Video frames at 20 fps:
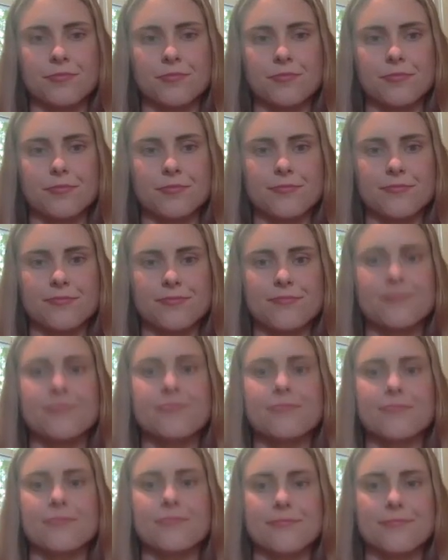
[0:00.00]

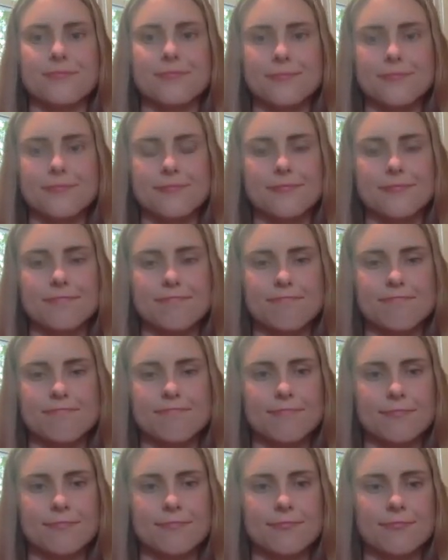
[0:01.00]

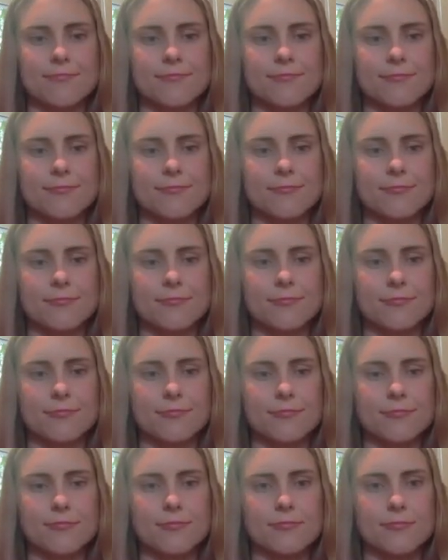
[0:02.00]

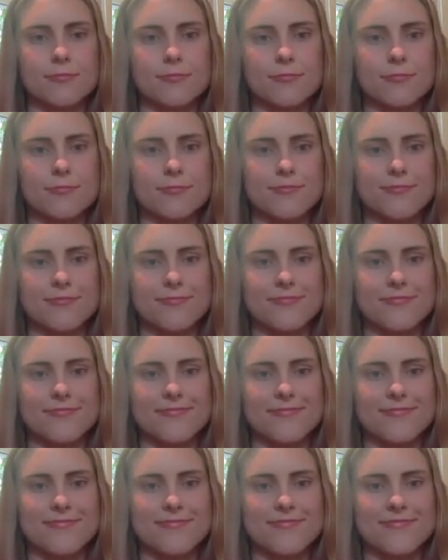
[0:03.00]

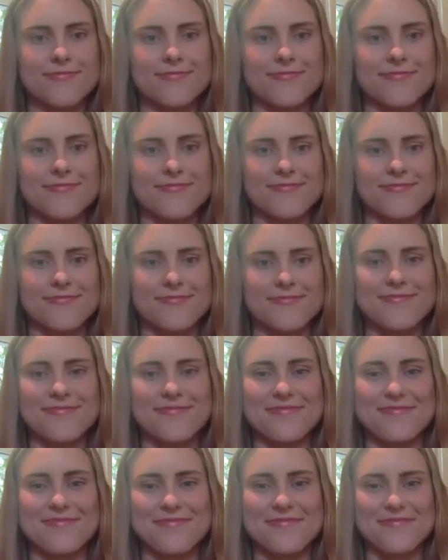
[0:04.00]

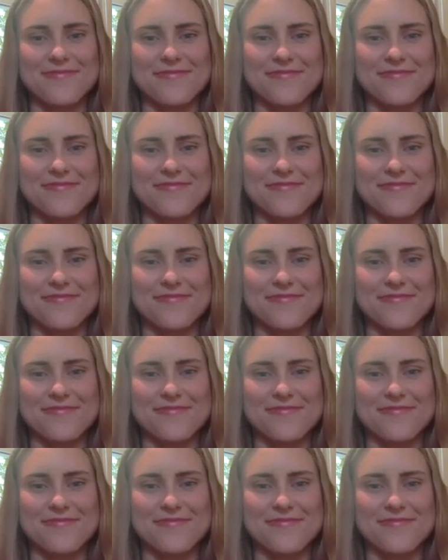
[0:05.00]
No words are spoken by the person on screen.